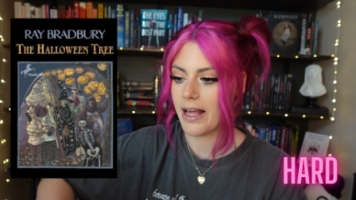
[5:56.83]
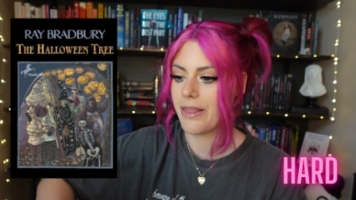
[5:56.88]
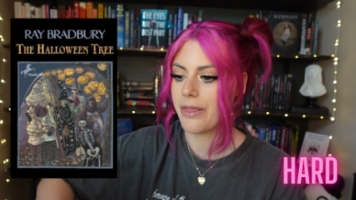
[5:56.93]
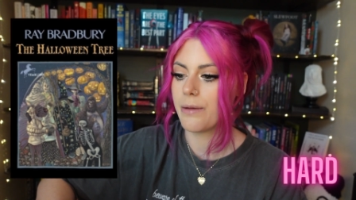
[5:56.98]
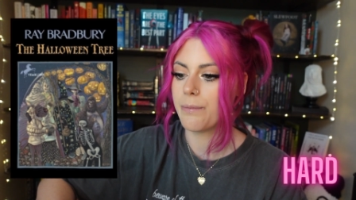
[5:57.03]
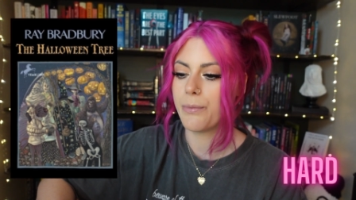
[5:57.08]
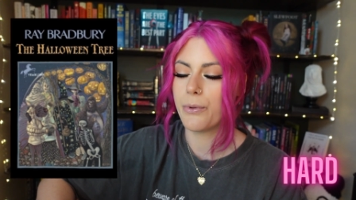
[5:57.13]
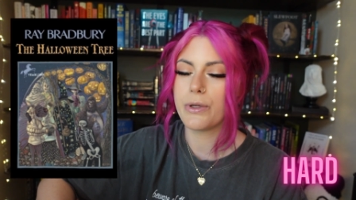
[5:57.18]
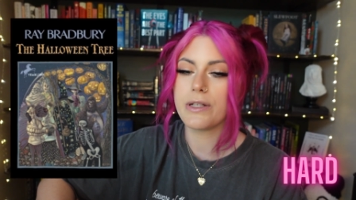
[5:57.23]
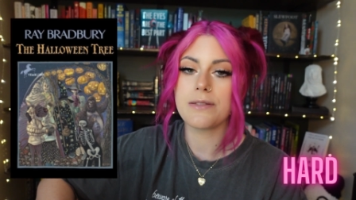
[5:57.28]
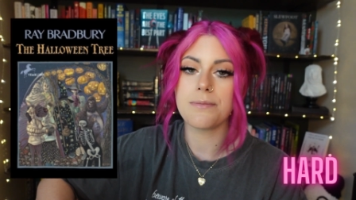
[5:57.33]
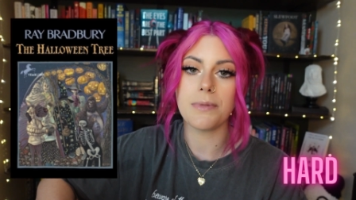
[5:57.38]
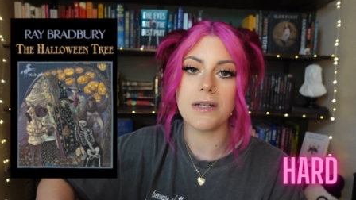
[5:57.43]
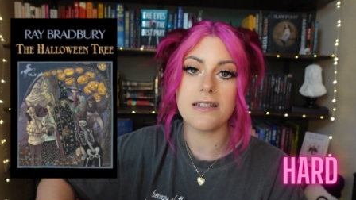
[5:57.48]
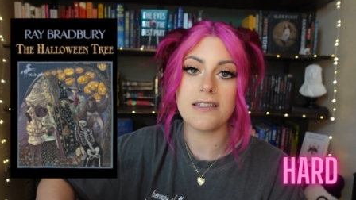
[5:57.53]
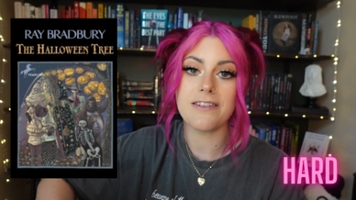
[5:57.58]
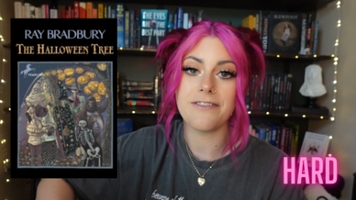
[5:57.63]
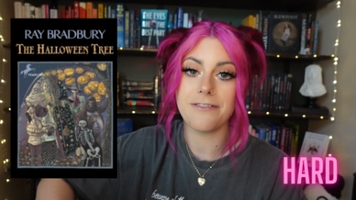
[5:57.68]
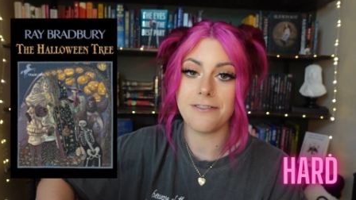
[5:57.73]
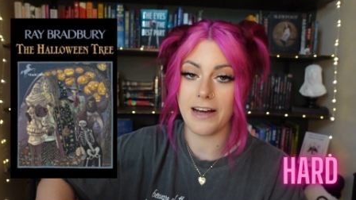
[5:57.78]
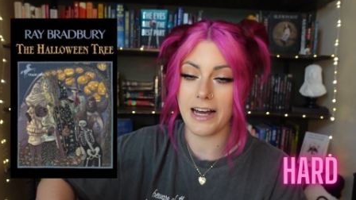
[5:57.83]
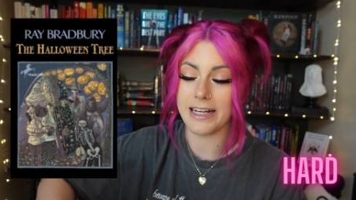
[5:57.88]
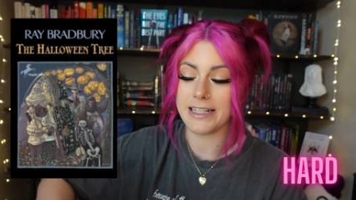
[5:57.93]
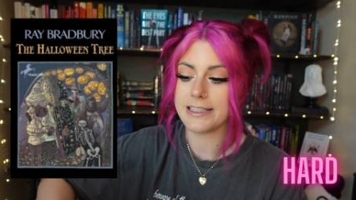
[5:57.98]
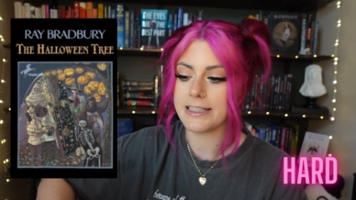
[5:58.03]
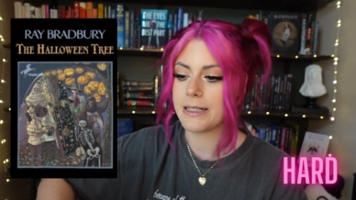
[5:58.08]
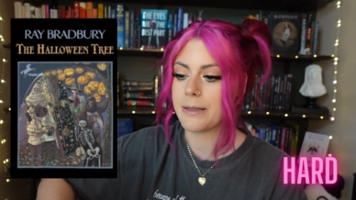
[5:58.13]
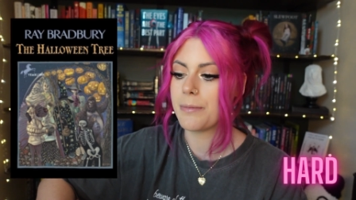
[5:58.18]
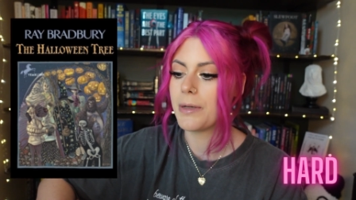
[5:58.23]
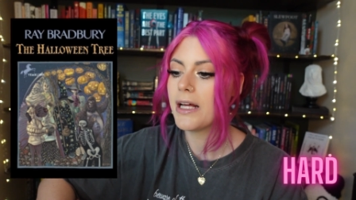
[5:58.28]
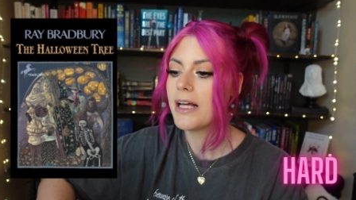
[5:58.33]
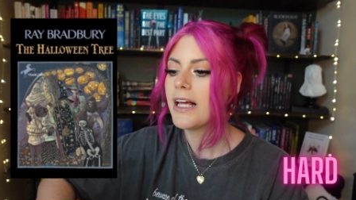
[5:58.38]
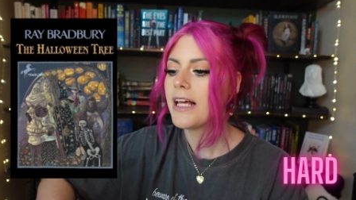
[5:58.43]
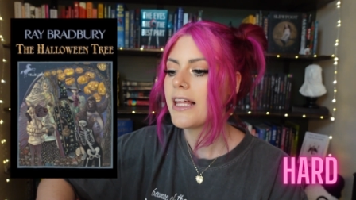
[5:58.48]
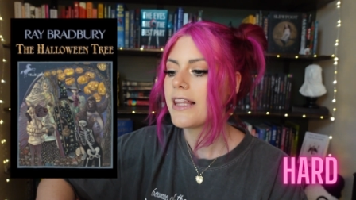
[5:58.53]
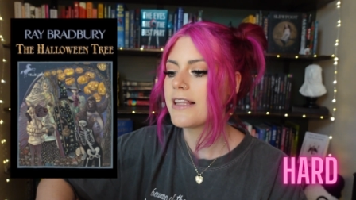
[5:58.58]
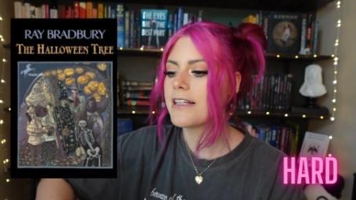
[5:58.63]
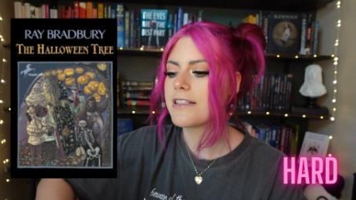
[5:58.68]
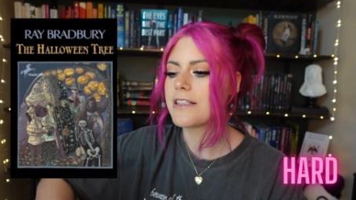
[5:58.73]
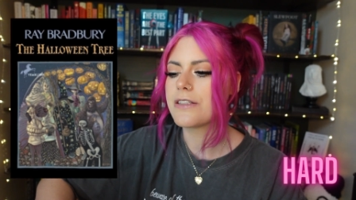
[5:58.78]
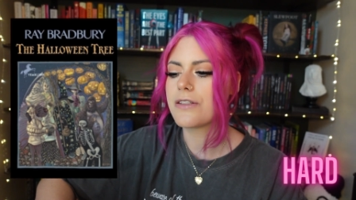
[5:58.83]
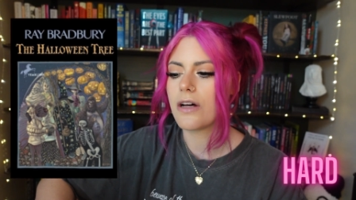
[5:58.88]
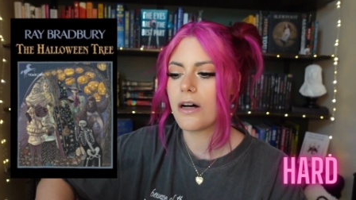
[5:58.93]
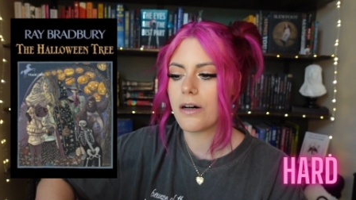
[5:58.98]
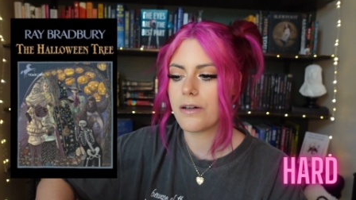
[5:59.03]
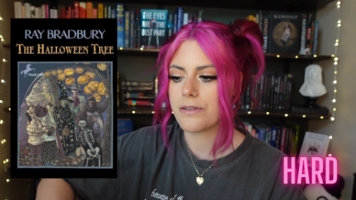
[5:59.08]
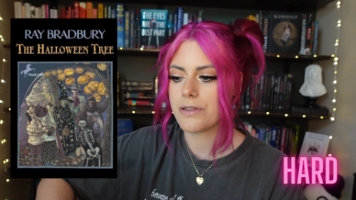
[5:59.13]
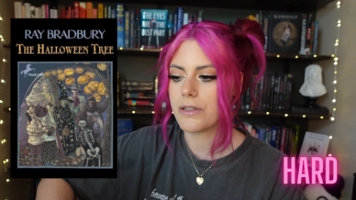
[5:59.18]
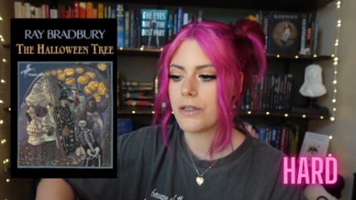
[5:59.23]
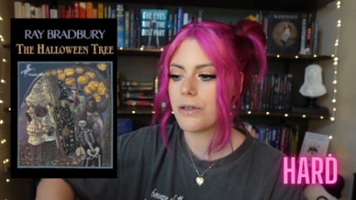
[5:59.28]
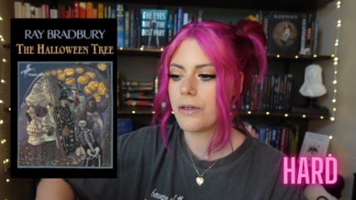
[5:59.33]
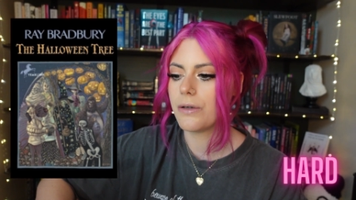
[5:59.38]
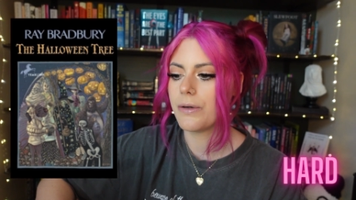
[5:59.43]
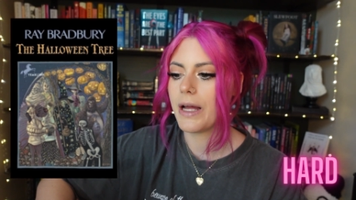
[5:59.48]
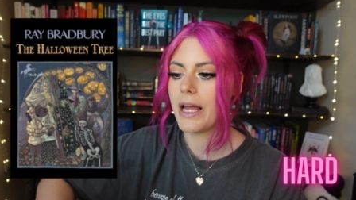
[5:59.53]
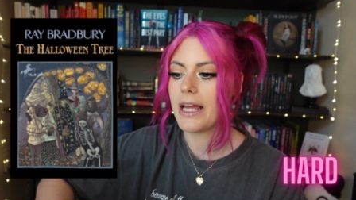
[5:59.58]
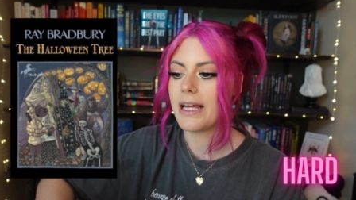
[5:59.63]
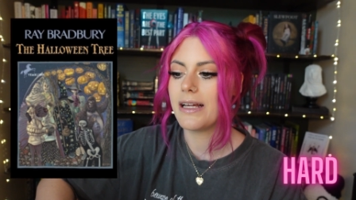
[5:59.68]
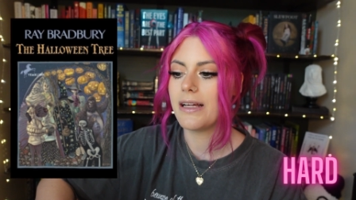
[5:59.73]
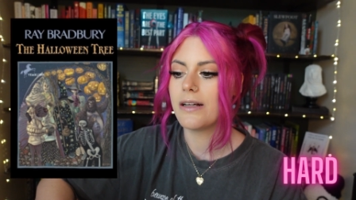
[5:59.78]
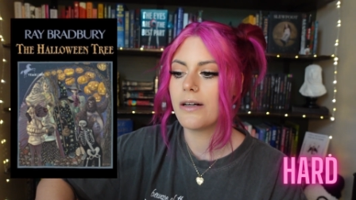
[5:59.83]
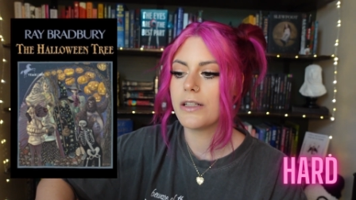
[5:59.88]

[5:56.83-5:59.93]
and the boys must find him. This is also a